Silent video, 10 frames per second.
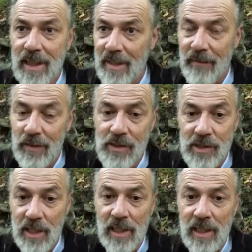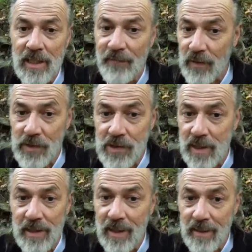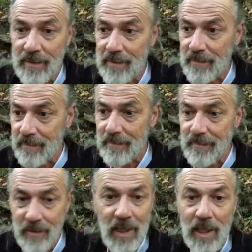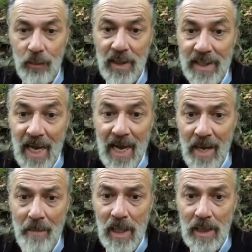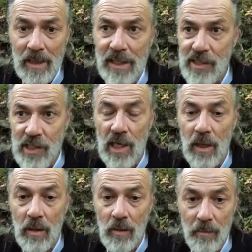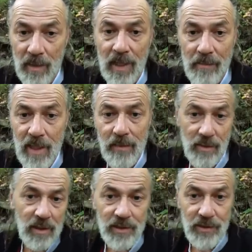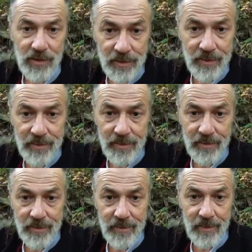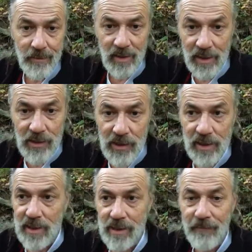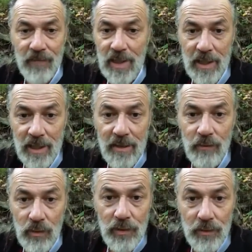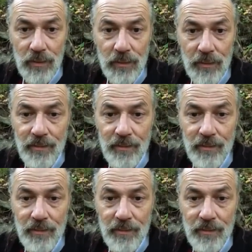And if there's a God, the first thing that God would damn is all man-made religion. Religion is a fucking evil tool.